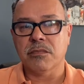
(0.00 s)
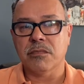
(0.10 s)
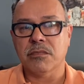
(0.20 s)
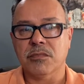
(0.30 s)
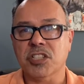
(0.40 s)

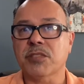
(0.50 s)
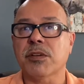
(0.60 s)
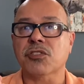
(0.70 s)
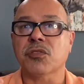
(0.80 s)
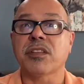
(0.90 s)
Just to make
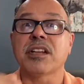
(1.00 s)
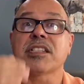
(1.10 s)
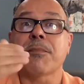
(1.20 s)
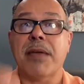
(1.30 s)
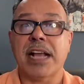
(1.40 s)
sure that it's a
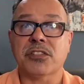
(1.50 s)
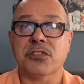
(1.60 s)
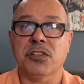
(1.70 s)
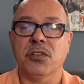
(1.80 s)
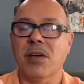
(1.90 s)
match for
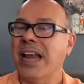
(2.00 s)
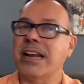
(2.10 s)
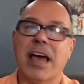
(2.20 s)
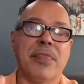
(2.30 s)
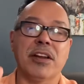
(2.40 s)
you and
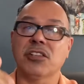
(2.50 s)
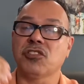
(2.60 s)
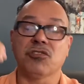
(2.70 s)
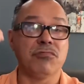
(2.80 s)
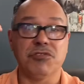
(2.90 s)
not that it's
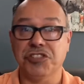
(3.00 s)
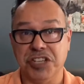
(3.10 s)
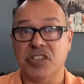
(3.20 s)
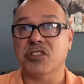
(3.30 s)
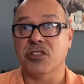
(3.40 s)

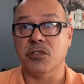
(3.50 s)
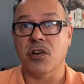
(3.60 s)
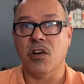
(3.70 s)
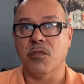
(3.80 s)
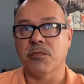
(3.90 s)
just a new
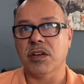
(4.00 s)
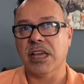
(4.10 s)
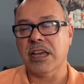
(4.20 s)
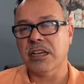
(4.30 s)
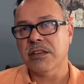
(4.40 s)
home,
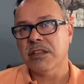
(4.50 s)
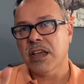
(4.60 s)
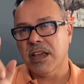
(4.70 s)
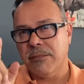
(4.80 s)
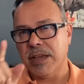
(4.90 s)
okay?
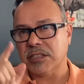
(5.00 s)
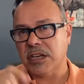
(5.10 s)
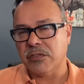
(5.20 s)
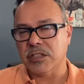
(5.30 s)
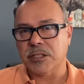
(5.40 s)
Makes a
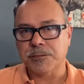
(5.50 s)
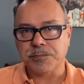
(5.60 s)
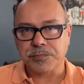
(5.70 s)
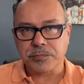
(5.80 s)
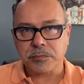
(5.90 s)
difference.
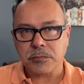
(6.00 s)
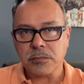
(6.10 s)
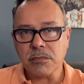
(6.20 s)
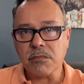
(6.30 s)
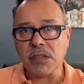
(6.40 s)

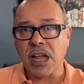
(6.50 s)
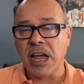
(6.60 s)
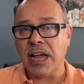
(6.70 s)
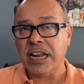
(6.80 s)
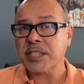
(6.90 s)

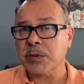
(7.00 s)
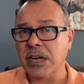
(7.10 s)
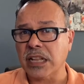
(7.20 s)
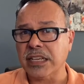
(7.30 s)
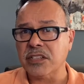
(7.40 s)
Last but
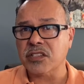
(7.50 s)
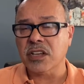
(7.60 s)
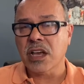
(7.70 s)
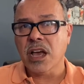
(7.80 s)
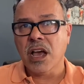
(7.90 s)
not least,
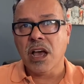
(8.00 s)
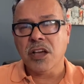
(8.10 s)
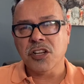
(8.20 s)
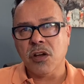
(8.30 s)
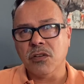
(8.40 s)

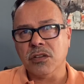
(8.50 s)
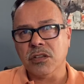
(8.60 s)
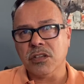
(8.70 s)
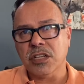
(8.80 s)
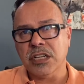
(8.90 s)
you
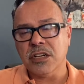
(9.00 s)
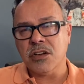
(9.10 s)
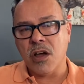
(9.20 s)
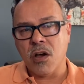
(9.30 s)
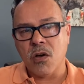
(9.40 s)
need to
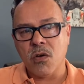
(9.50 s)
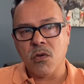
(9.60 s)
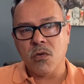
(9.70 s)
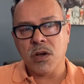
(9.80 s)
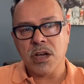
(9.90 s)
know,